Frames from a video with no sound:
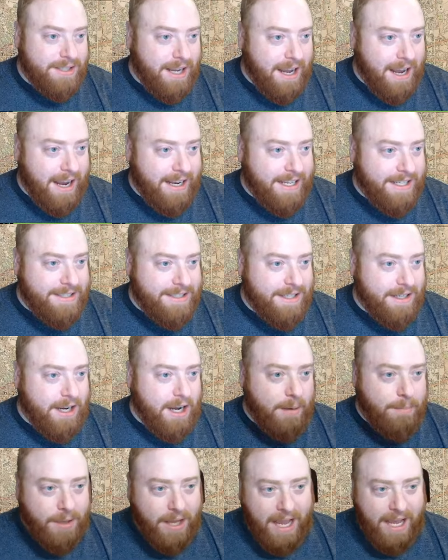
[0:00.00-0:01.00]
I guess a
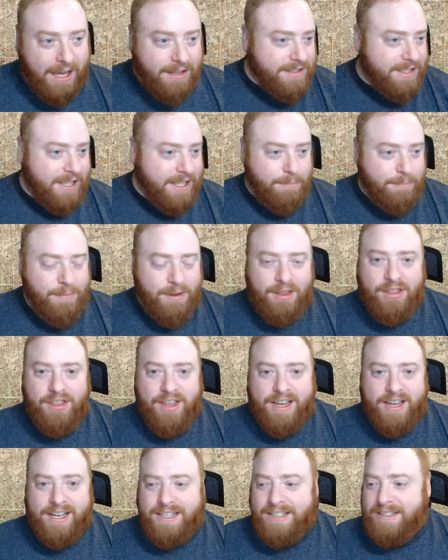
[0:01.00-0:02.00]
couple of housekeeping
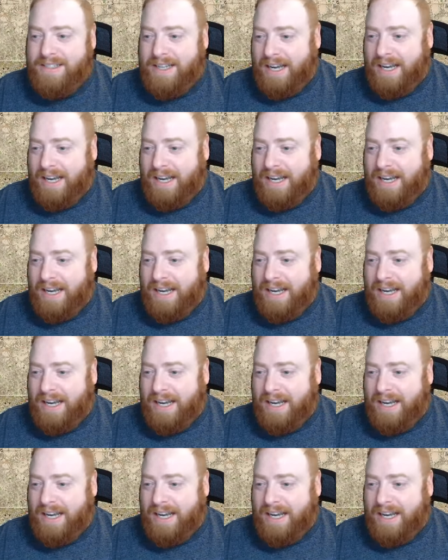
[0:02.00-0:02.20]
things.